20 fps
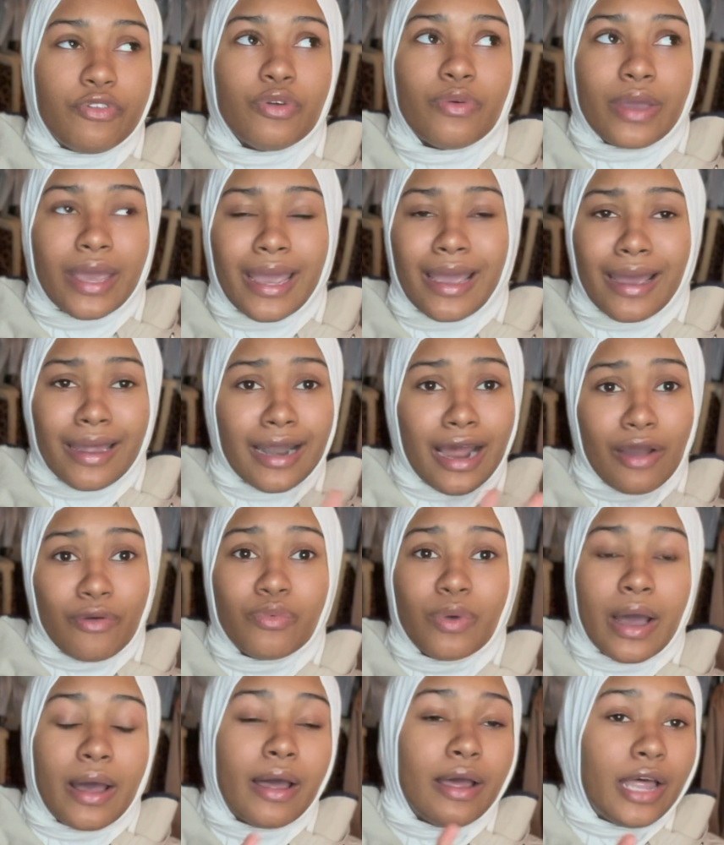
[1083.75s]
can,
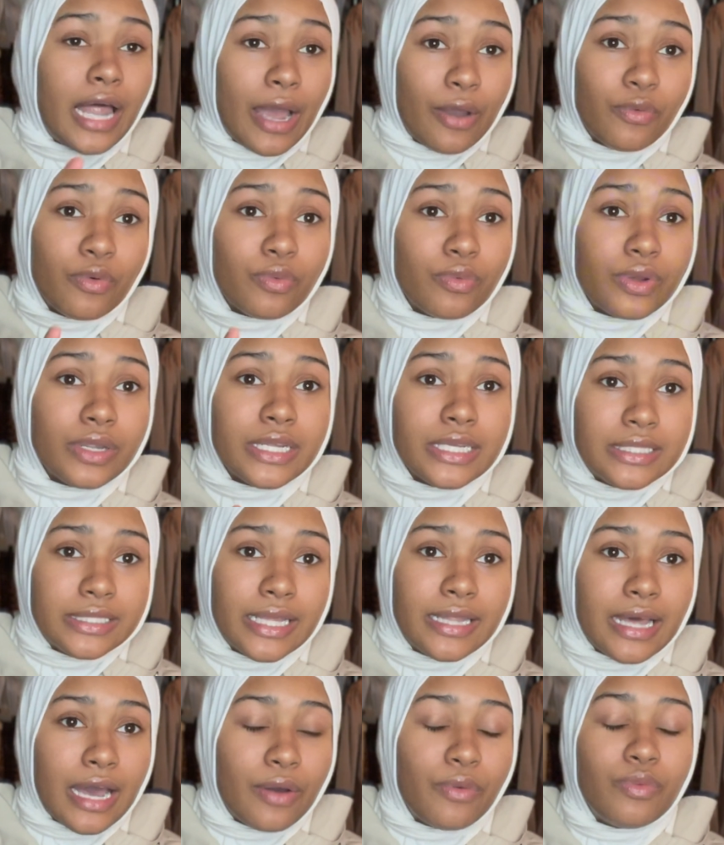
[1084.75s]
I will really say
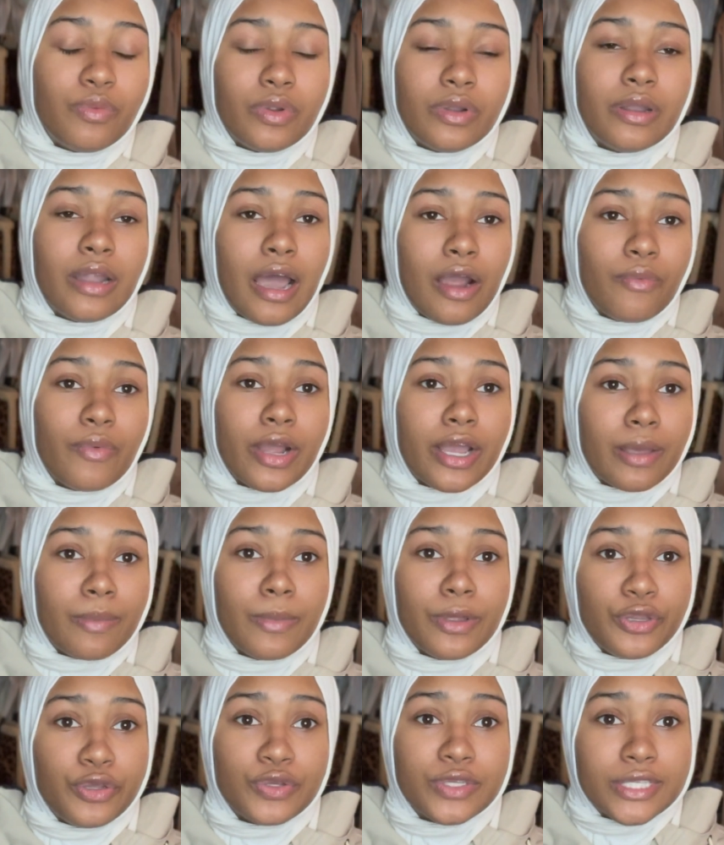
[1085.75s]
that I will not
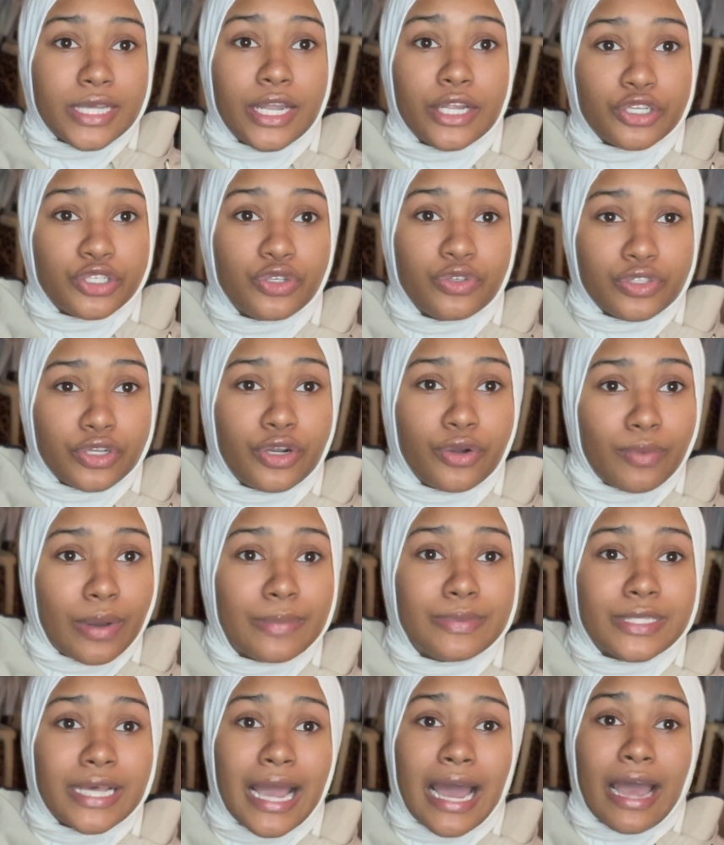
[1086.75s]
recommend you selling shoes on your
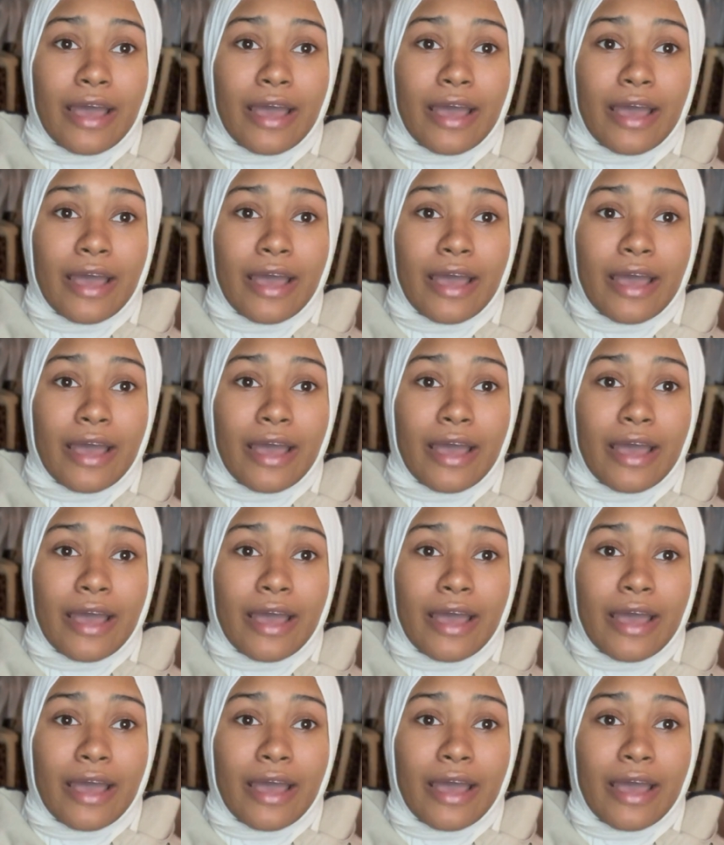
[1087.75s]
website.